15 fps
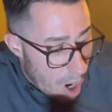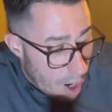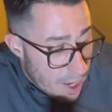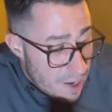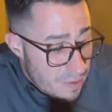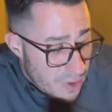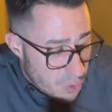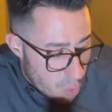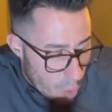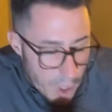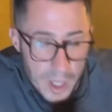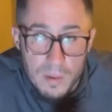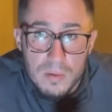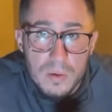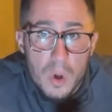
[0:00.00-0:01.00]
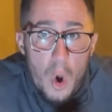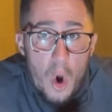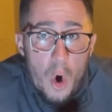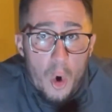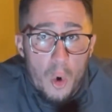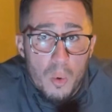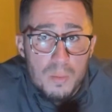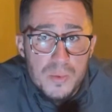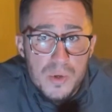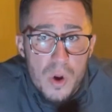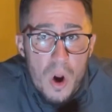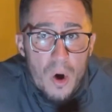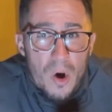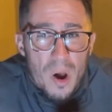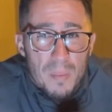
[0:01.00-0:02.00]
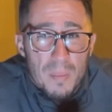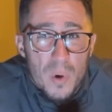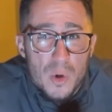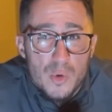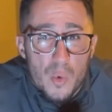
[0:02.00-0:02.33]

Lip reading: Inventory. Homes are up